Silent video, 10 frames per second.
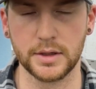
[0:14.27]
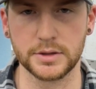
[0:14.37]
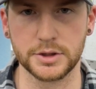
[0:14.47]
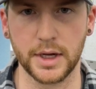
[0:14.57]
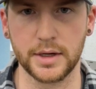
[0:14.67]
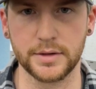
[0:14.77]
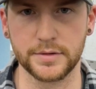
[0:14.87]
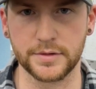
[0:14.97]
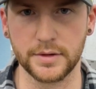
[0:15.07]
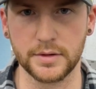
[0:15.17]
Shout out to
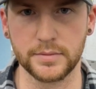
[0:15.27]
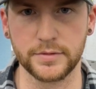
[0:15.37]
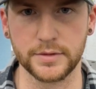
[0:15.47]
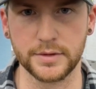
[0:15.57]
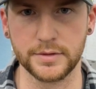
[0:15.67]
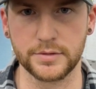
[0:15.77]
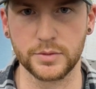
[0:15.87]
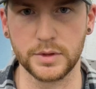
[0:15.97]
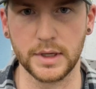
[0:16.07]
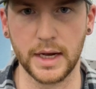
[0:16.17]
Skip for these
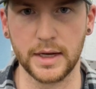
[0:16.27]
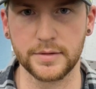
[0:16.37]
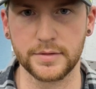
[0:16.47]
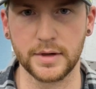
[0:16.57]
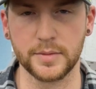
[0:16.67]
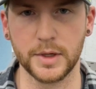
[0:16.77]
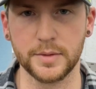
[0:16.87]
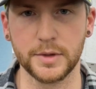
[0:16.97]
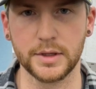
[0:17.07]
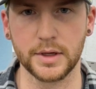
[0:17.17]
sweet hats that he
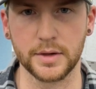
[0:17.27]
made me.